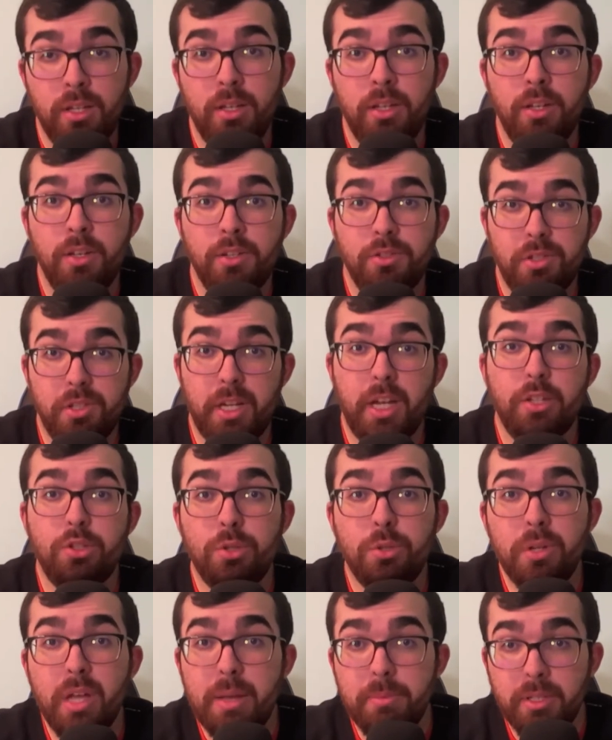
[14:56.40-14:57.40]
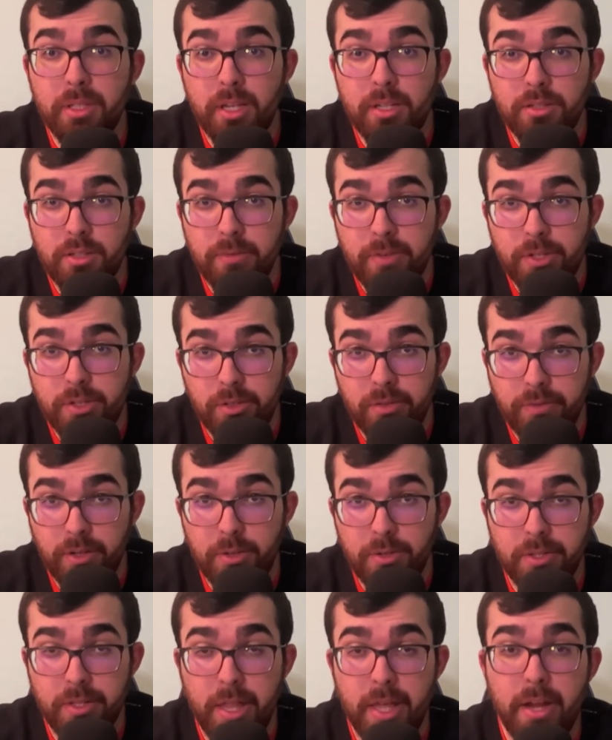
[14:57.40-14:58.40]
So you got 2 games against division
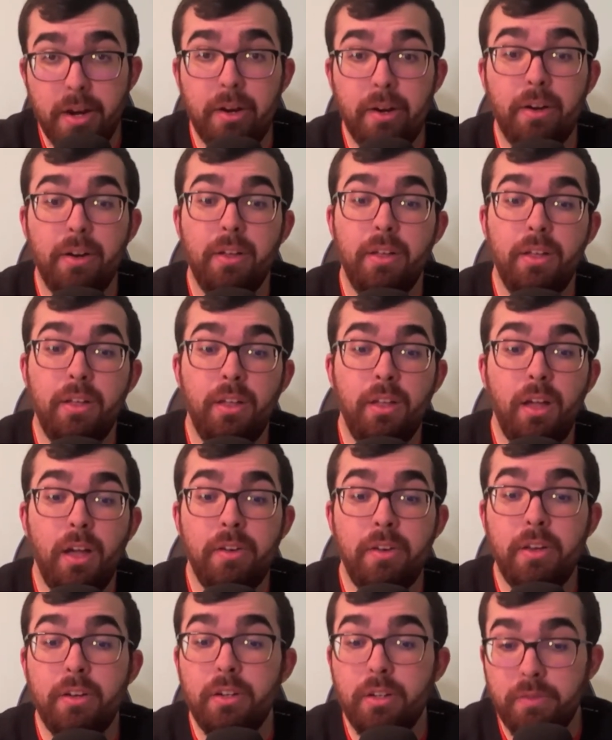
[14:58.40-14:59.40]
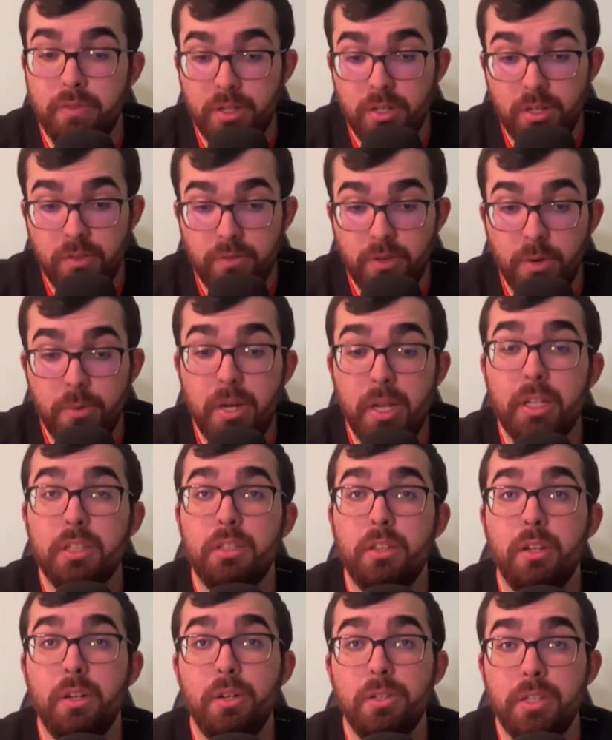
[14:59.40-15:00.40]
foes there. another division foe next
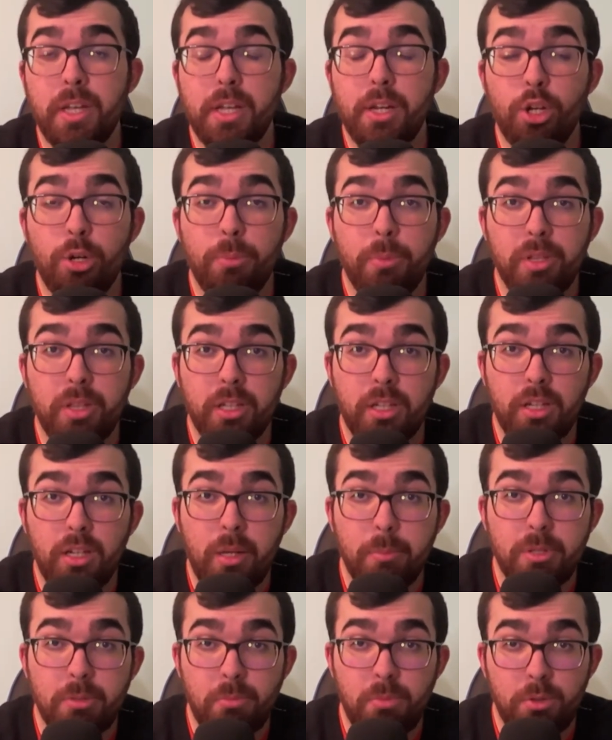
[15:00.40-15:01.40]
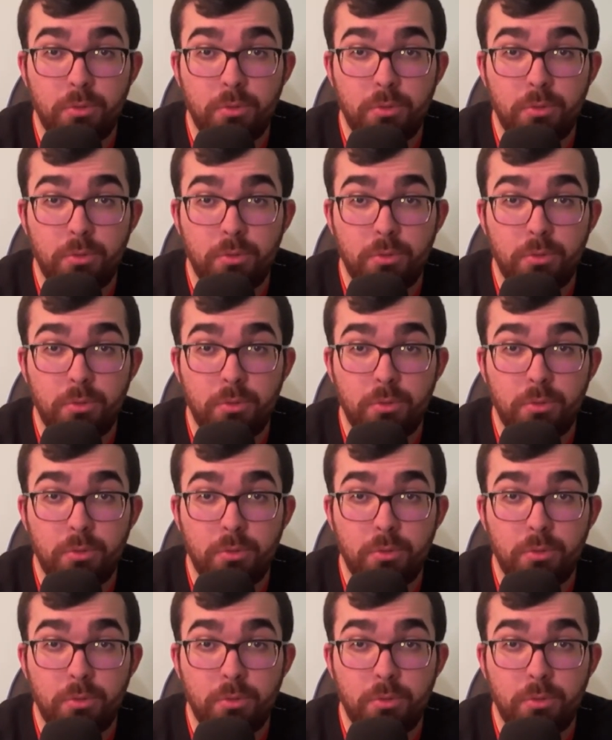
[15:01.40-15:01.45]
Thursday at home with the Columbus Blue